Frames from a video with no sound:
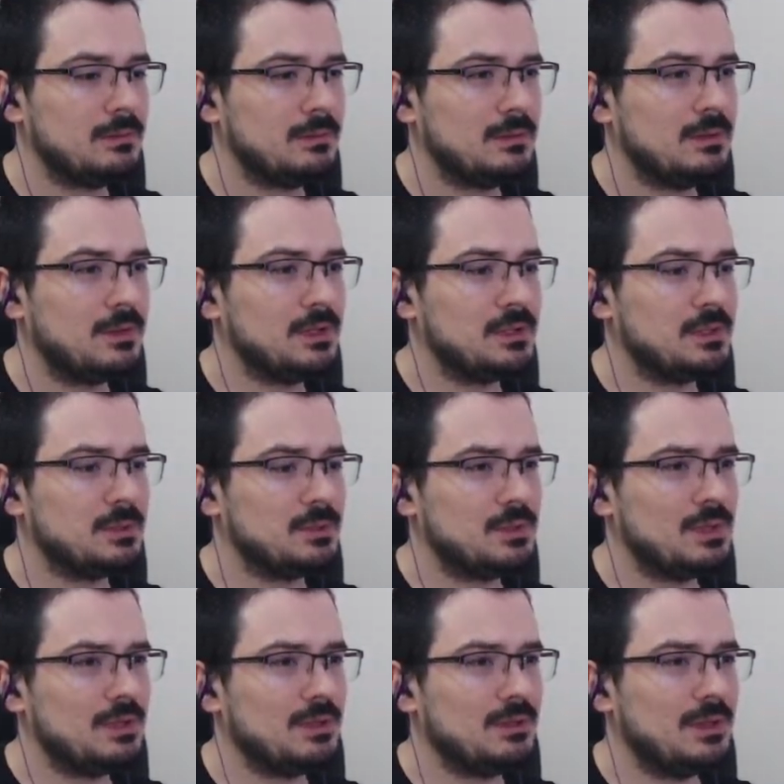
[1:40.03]
Okay, so
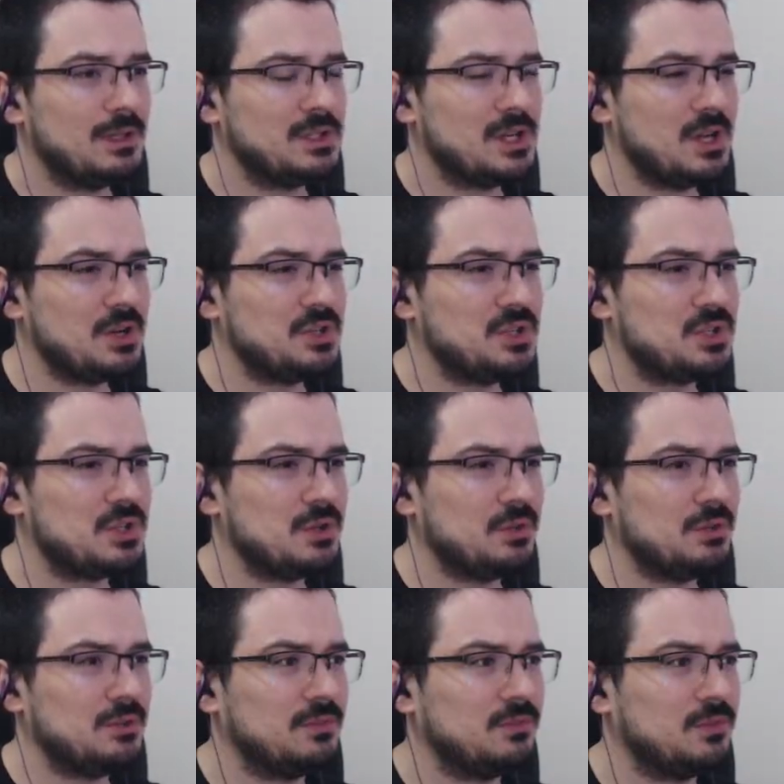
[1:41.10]
a charge
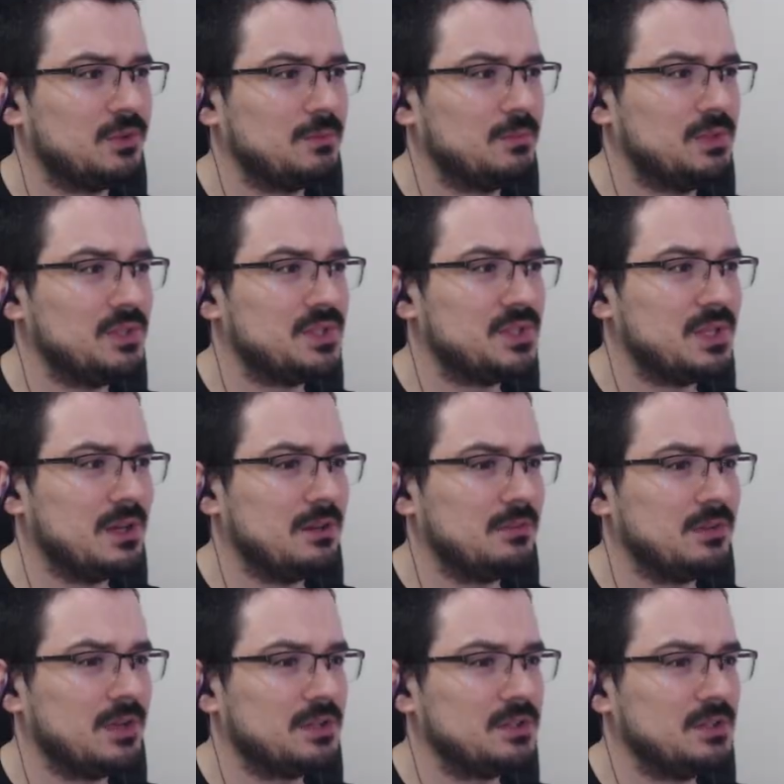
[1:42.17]
shot from the staff
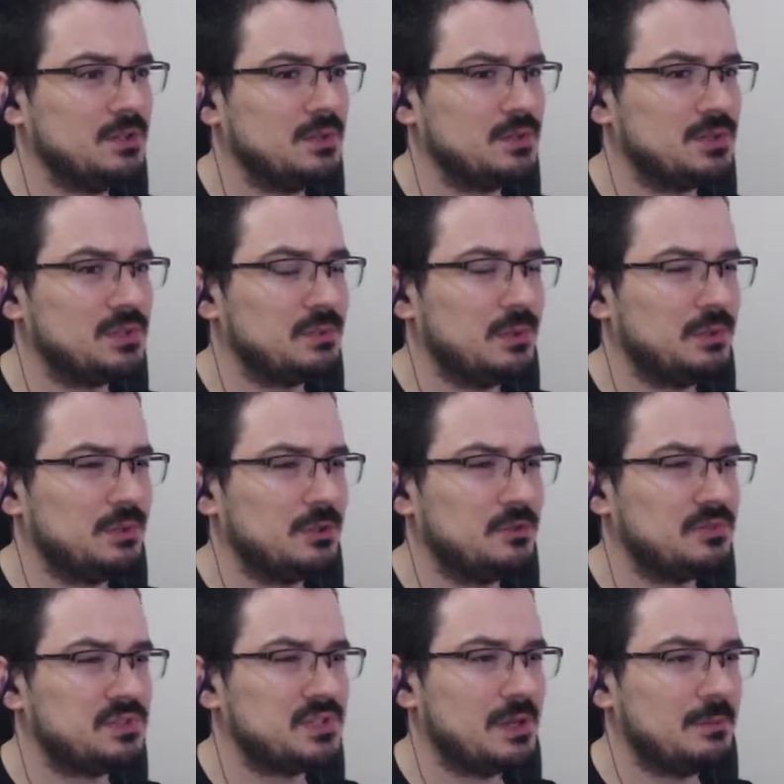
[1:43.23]
actually uses quite a lot of
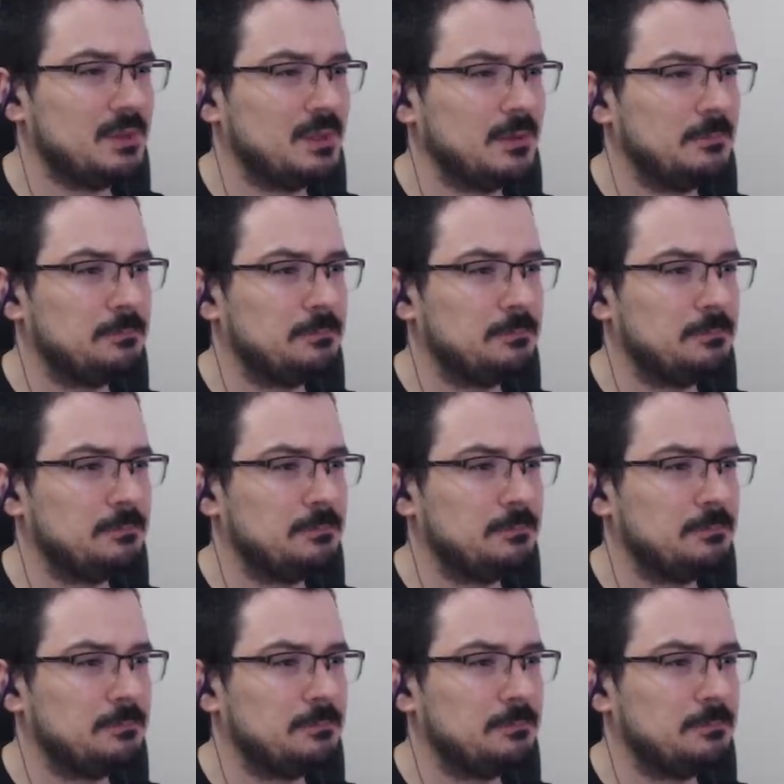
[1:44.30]
stamina